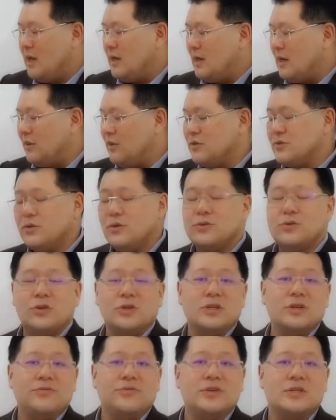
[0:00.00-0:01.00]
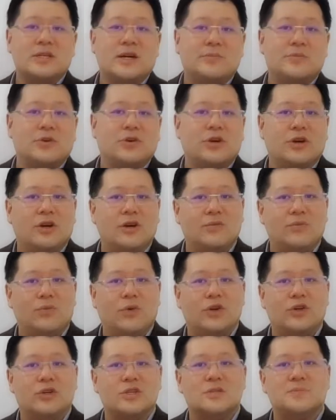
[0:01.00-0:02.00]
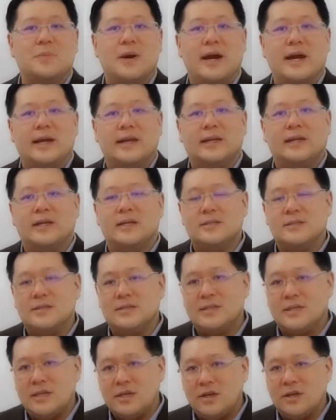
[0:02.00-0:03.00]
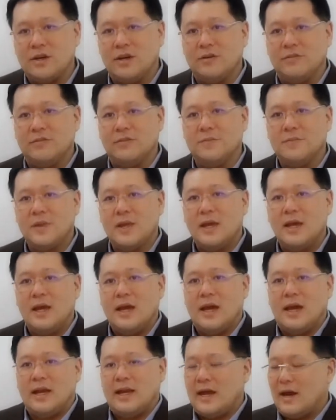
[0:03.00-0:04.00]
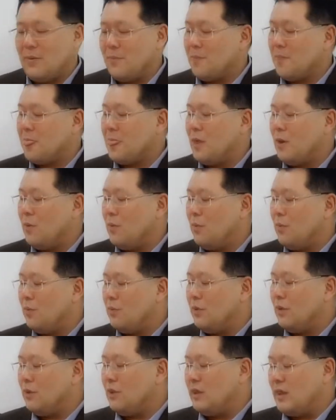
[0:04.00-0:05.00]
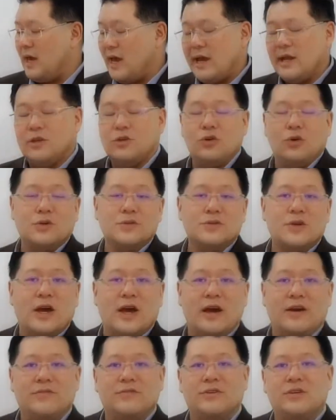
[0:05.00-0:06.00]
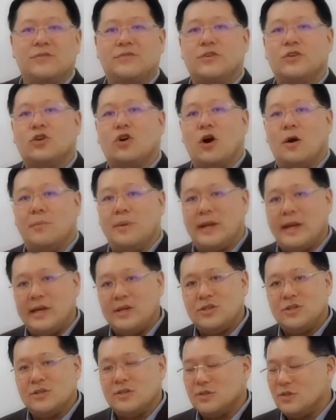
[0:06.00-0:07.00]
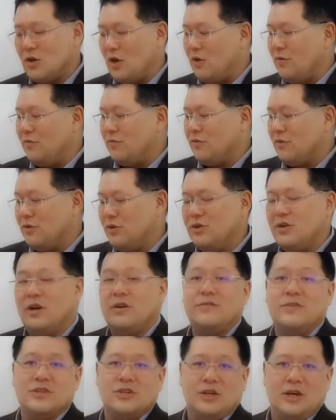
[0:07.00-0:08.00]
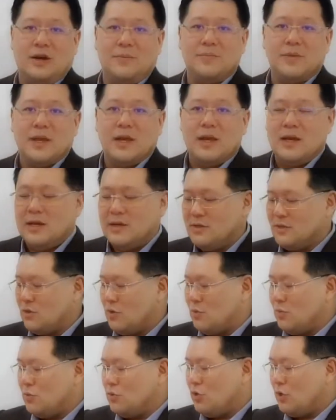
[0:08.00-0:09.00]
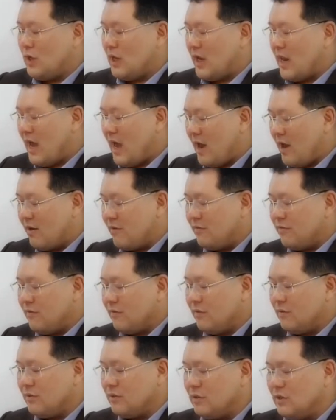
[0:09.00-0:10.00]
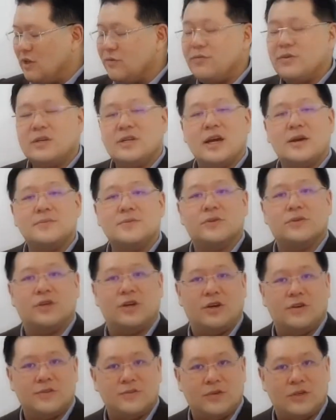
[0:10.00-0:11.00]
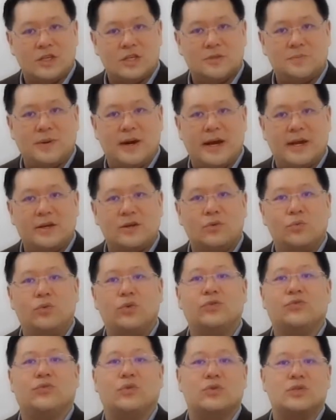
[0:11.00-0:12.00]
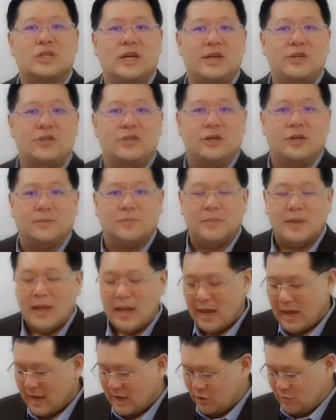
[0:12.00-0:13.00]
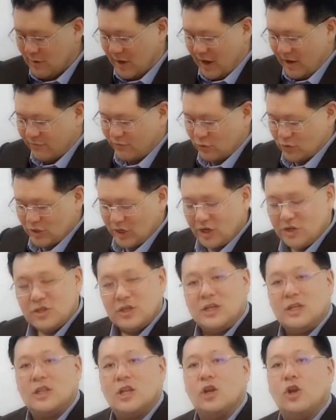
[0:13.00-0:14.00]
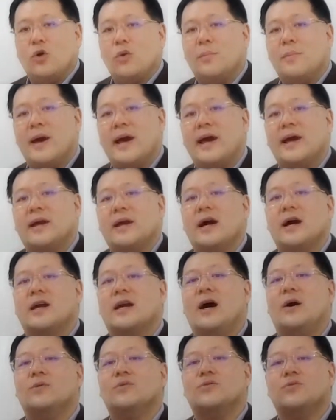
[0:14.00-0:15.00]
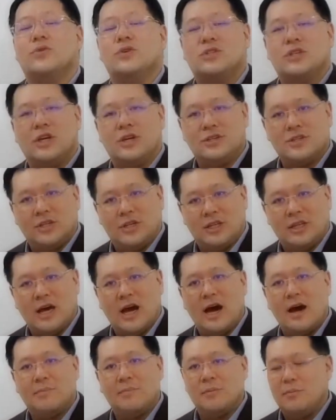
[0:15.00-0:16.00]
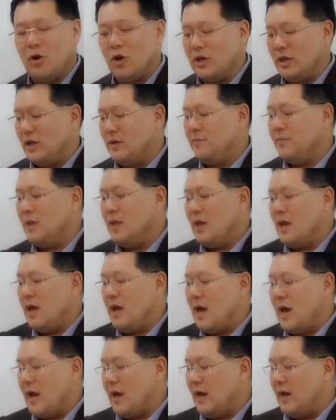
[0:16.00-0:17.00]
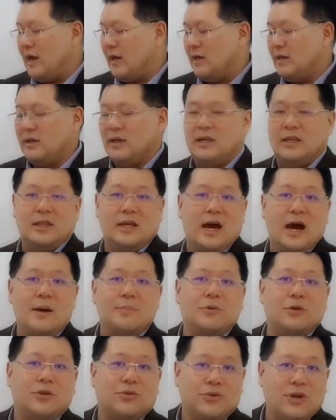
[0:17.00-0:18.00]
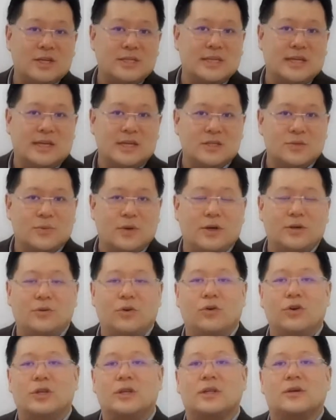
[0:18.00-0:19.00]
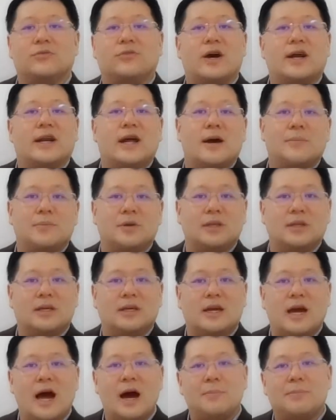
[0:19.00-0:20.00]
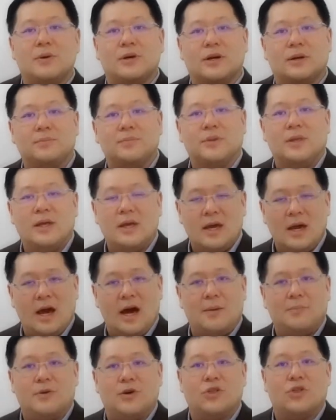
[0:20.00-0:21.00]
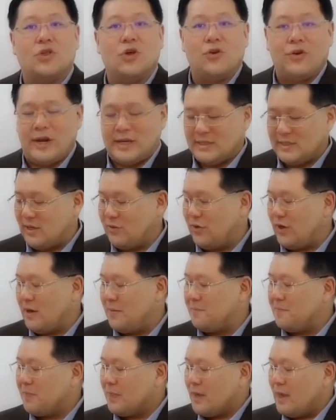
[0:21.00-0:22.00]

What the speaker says: Now, there's also a different type of curve where your spine is a C curve. Now, then you also have different combinations of curvature. So you can have different types of curves for the spine with rotation. You may have rotation in the lower back, a counter rotation in the upper body, and in the upper thoracic as well, or in the right up in the upper thorax area.